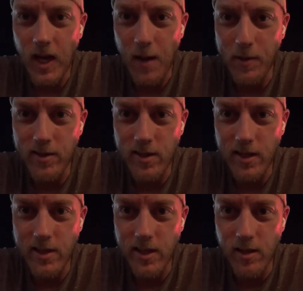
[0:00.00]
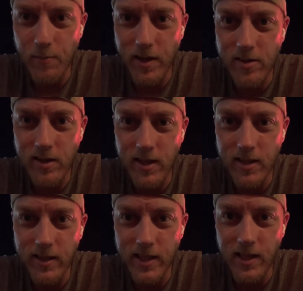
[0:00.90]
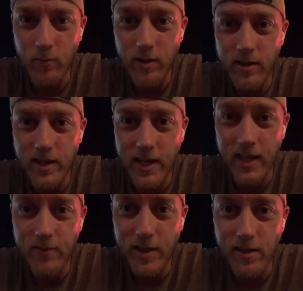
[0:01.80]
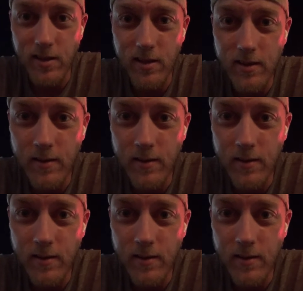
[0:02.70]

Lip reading: Hopkins thinks he's the best in the league. Well, he kind of is.